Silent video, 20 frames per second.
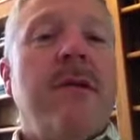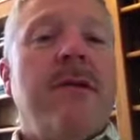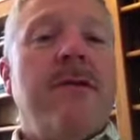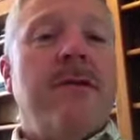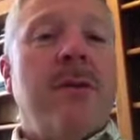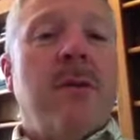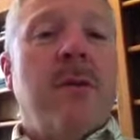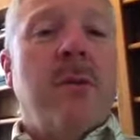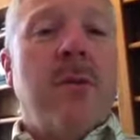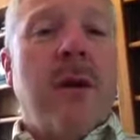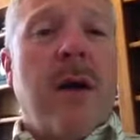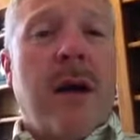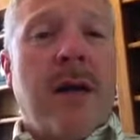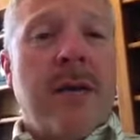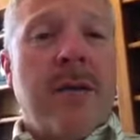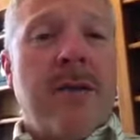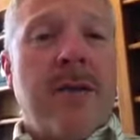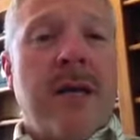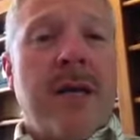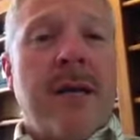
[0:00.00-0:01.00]
So
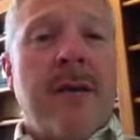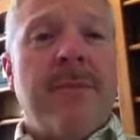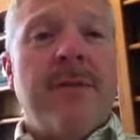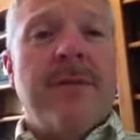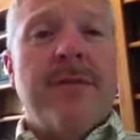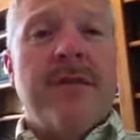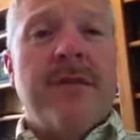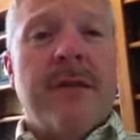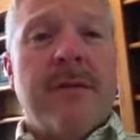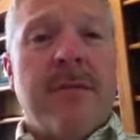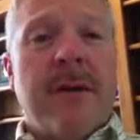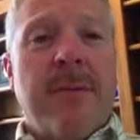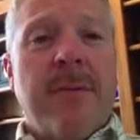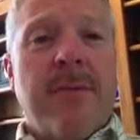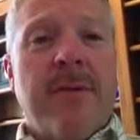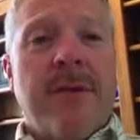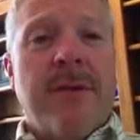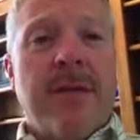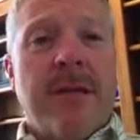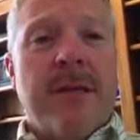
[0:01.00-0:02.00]
our job is to come up
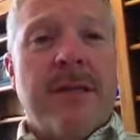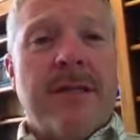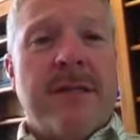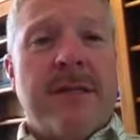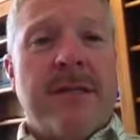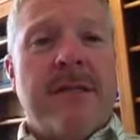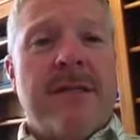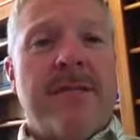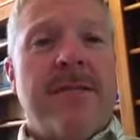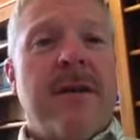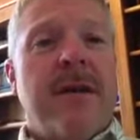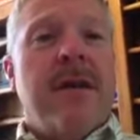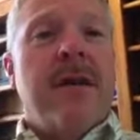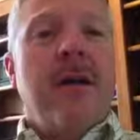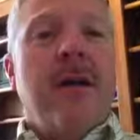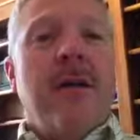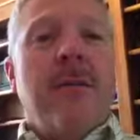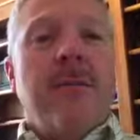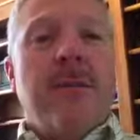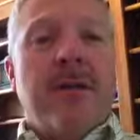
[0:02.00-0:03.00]
with a list of
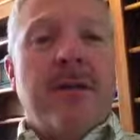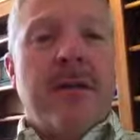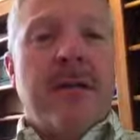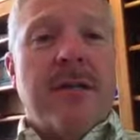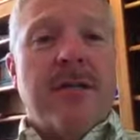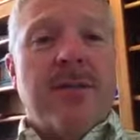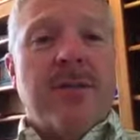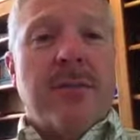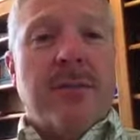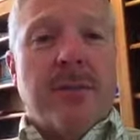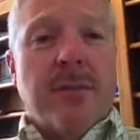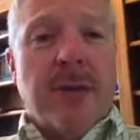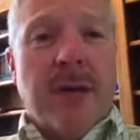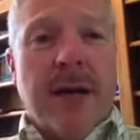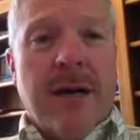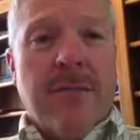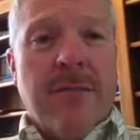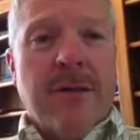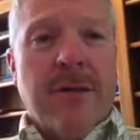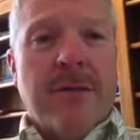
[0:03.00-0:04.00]
potential
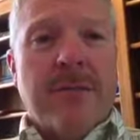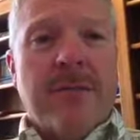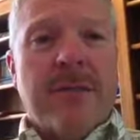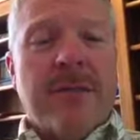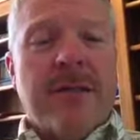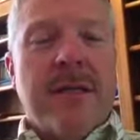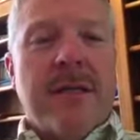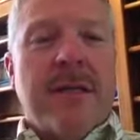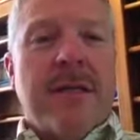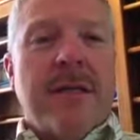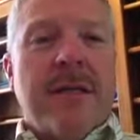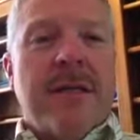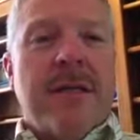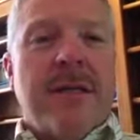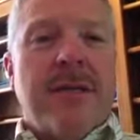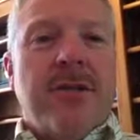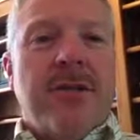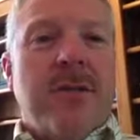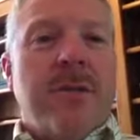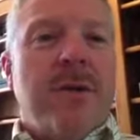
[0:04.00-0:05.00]
problems,
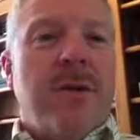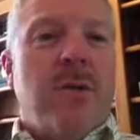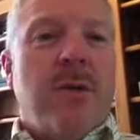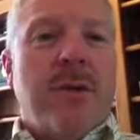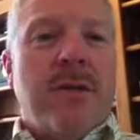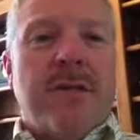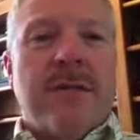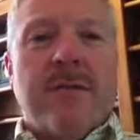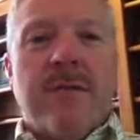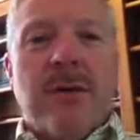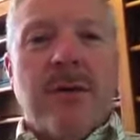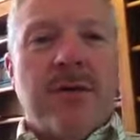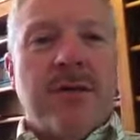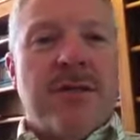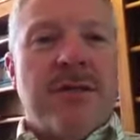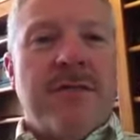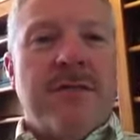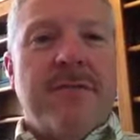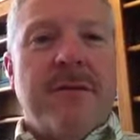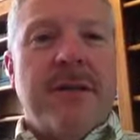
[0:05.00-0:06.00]
determine what's most
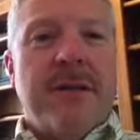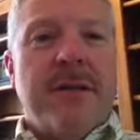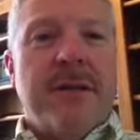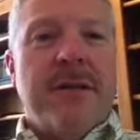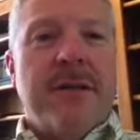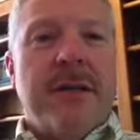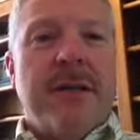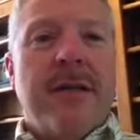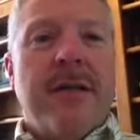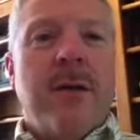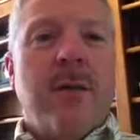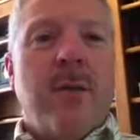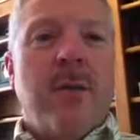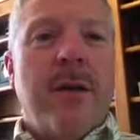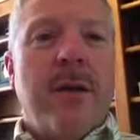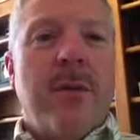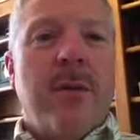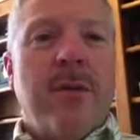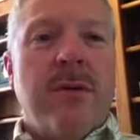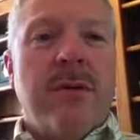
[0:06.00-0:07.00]
severe, and then
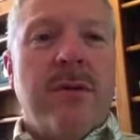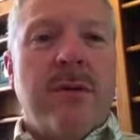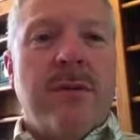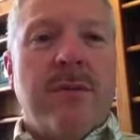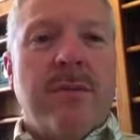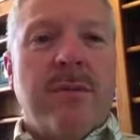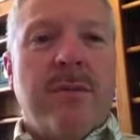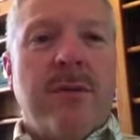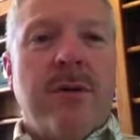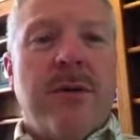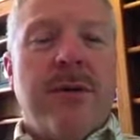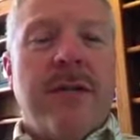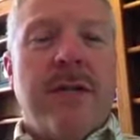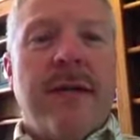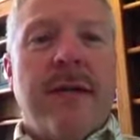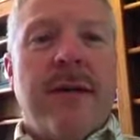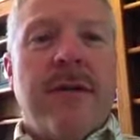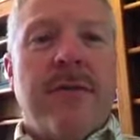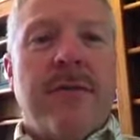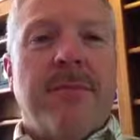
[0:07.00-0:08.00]
we will put
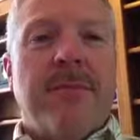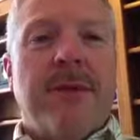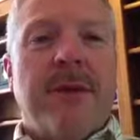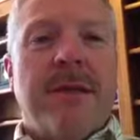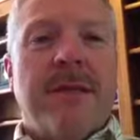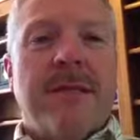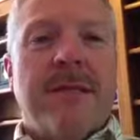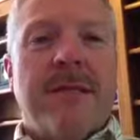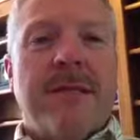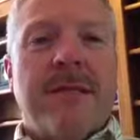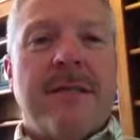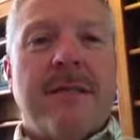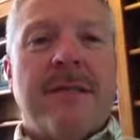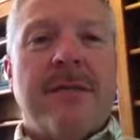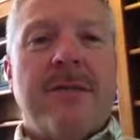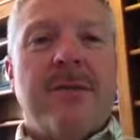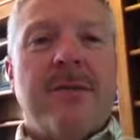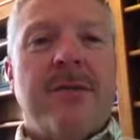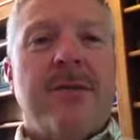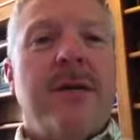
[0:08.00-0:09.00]
together a process
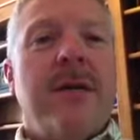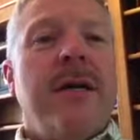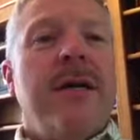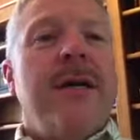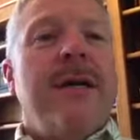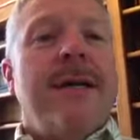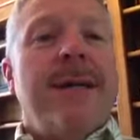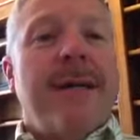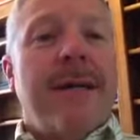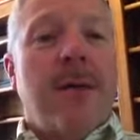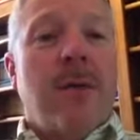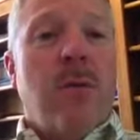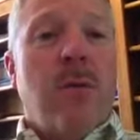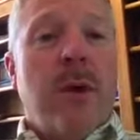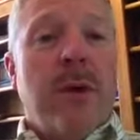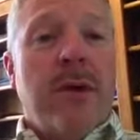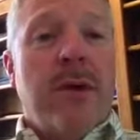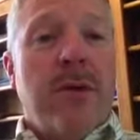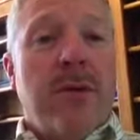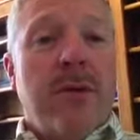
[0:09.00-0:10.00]
to get
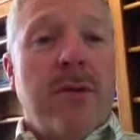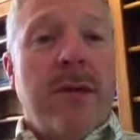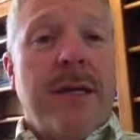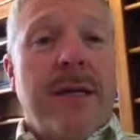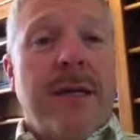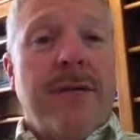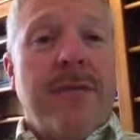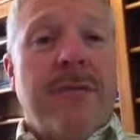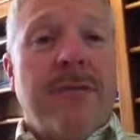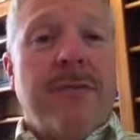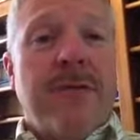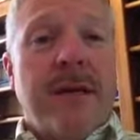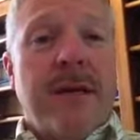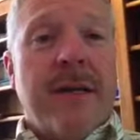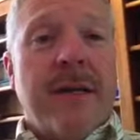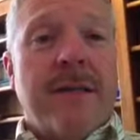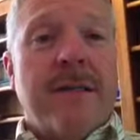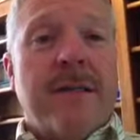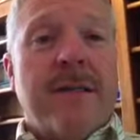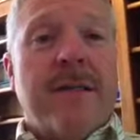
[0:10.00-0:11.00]
what you need
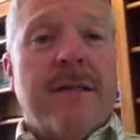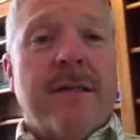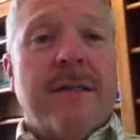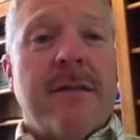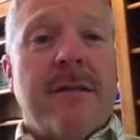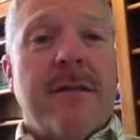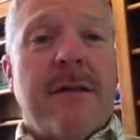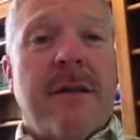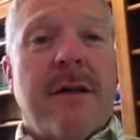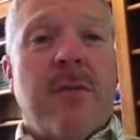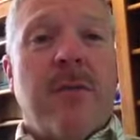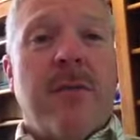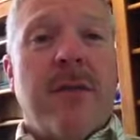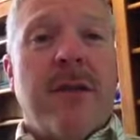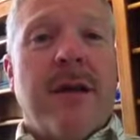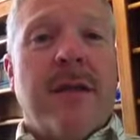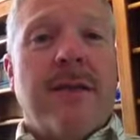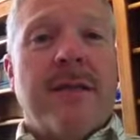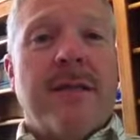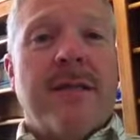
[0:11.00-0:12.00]
fixed
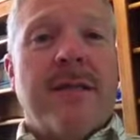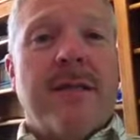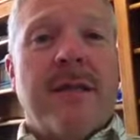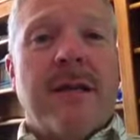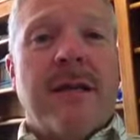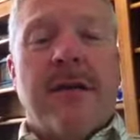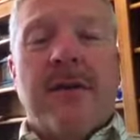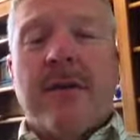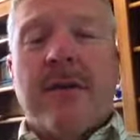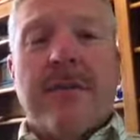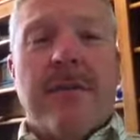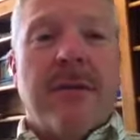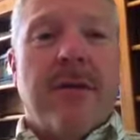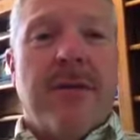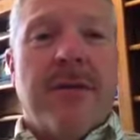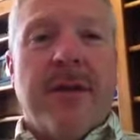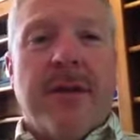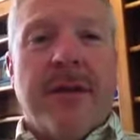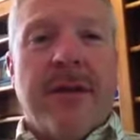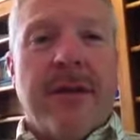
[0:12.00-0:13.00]
without the seller
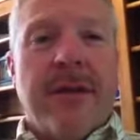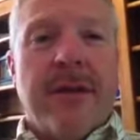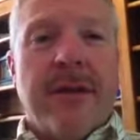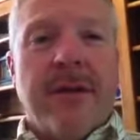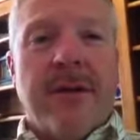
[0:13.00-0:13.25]
thinking that